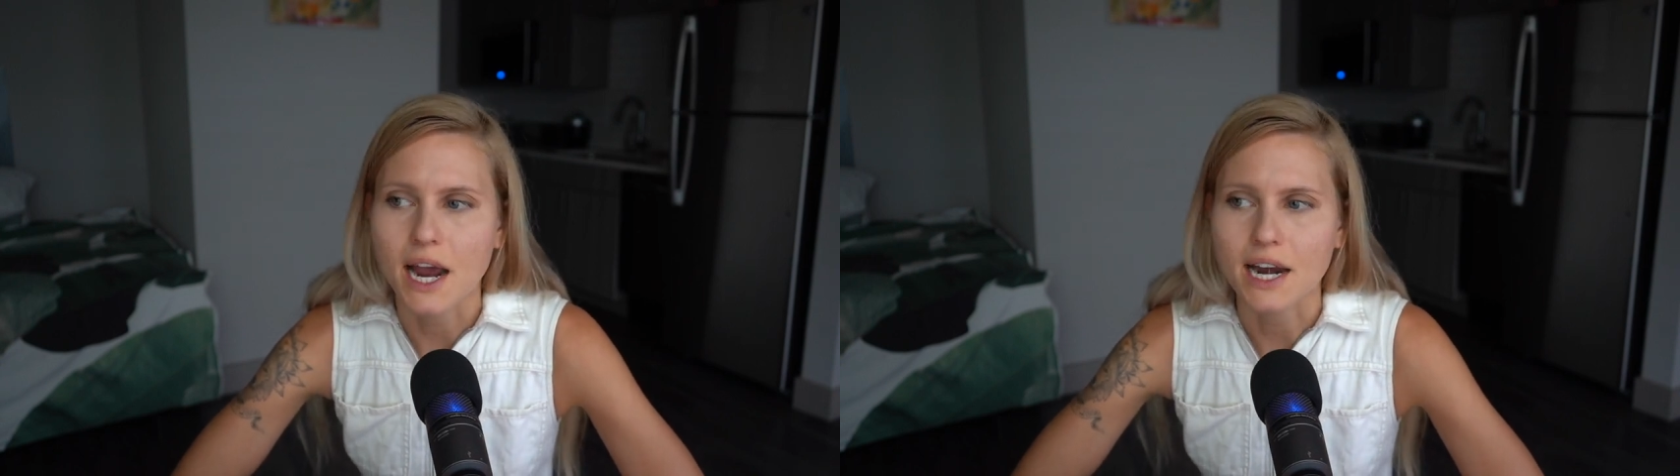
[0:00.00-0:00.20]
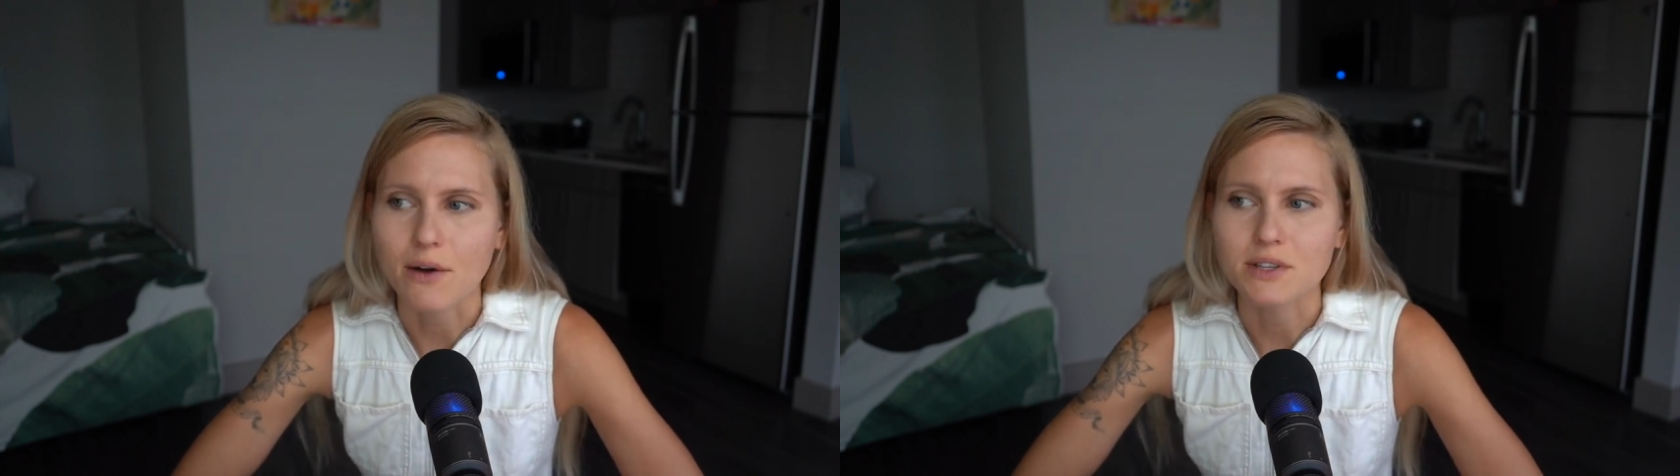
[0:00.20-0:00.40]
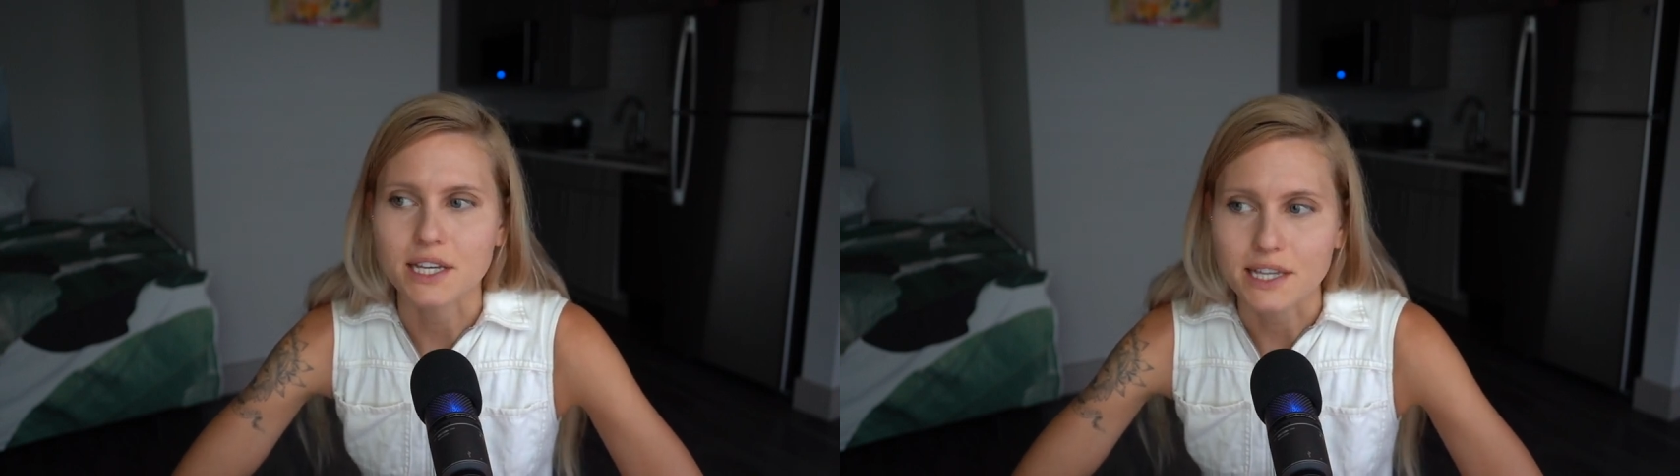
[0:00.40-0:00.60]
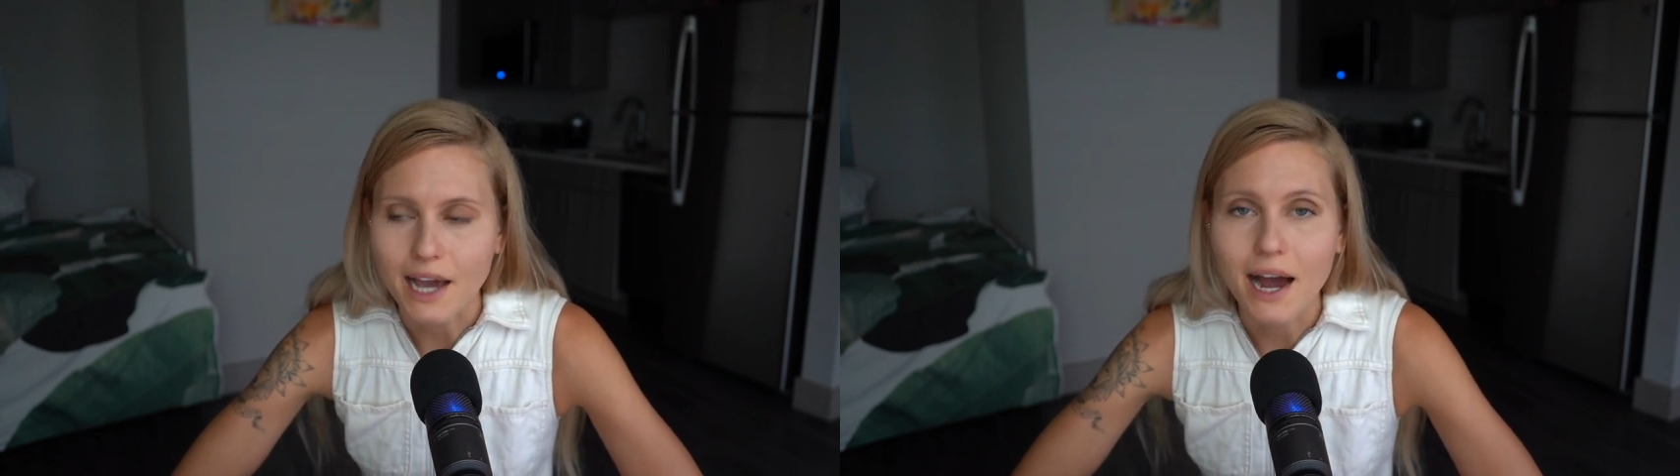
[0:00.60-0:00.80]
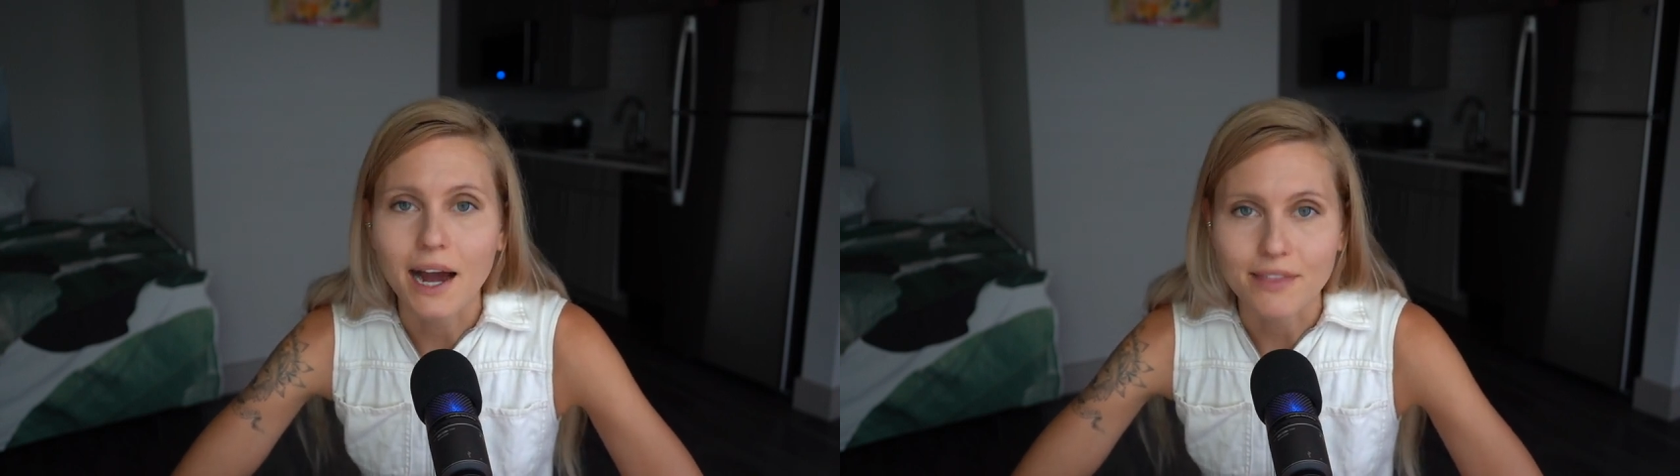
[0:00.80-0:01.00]
And I was like,
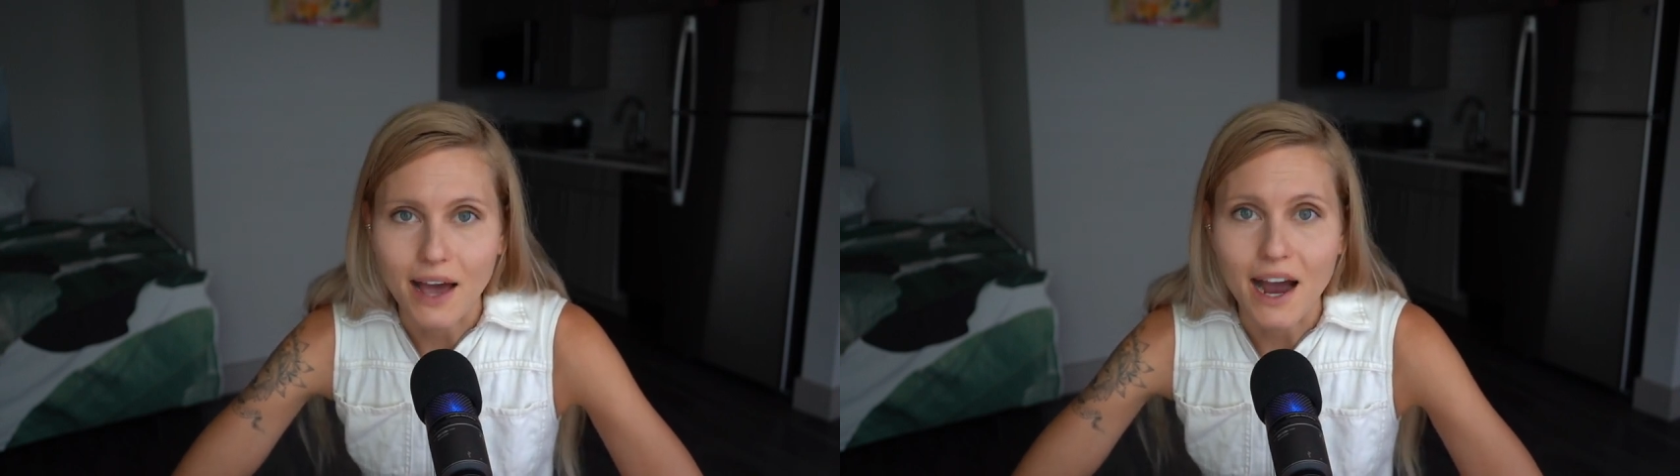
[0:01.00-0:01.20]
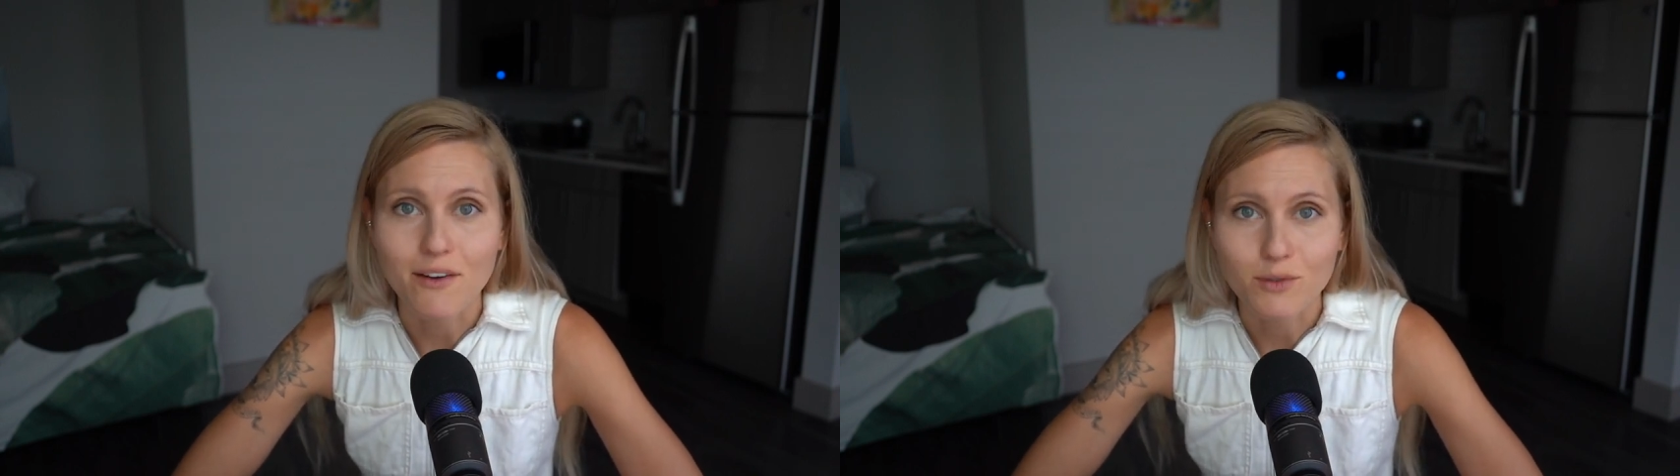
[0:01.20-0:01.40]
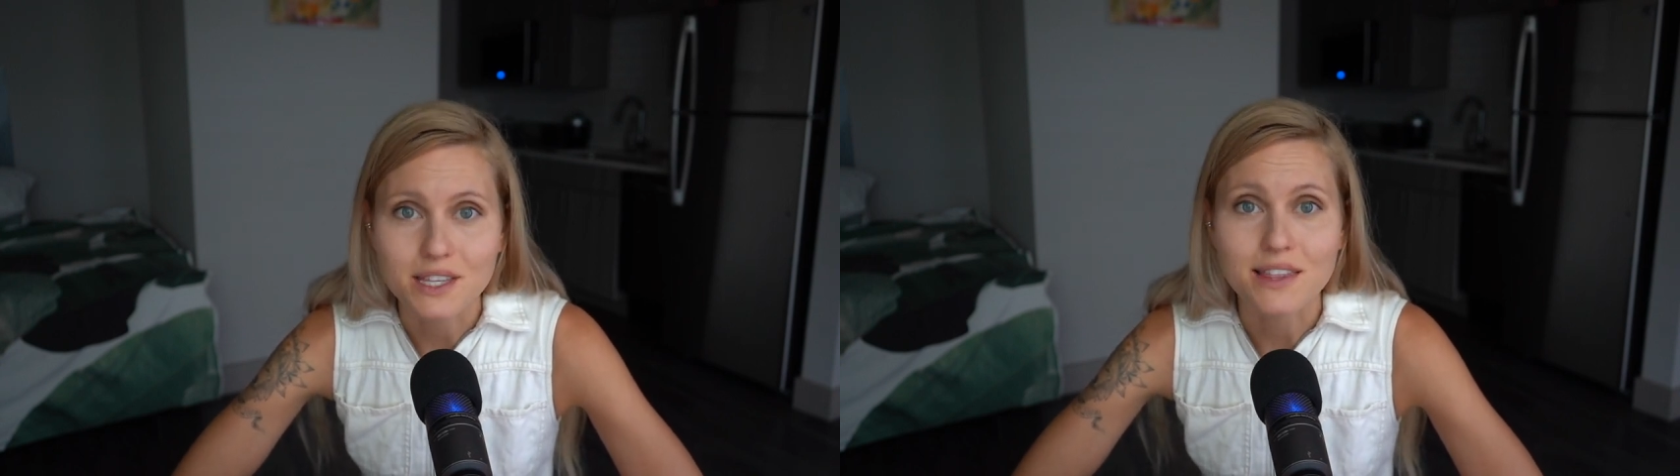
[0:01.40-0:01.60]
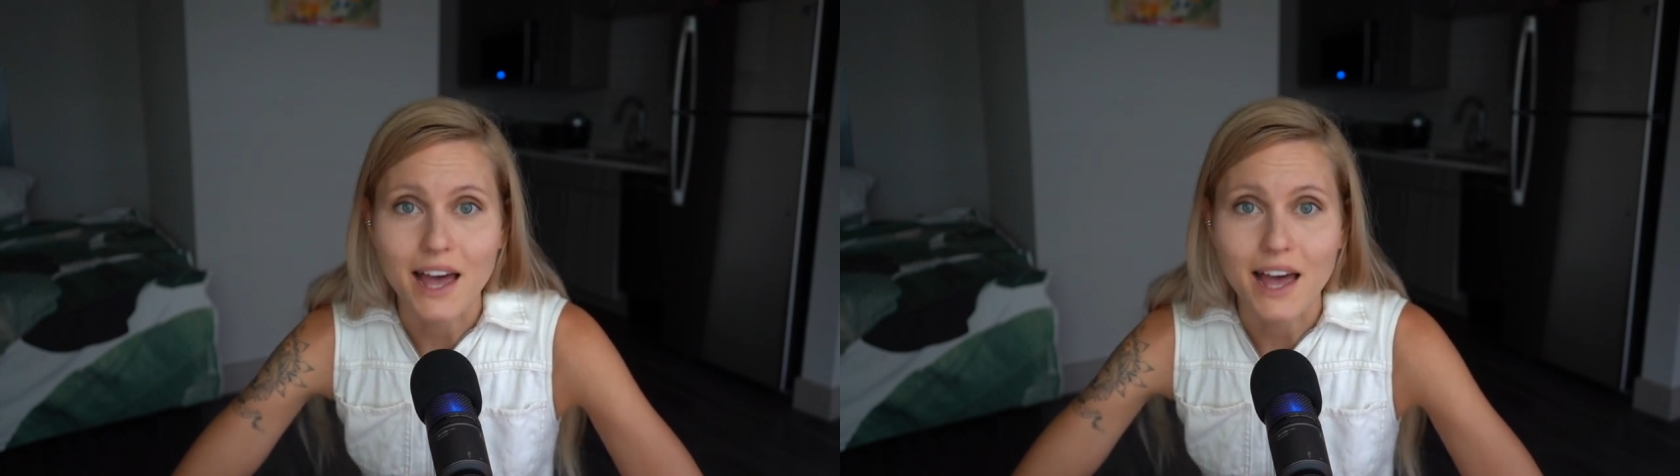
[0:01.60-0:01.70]
yeah, that I was in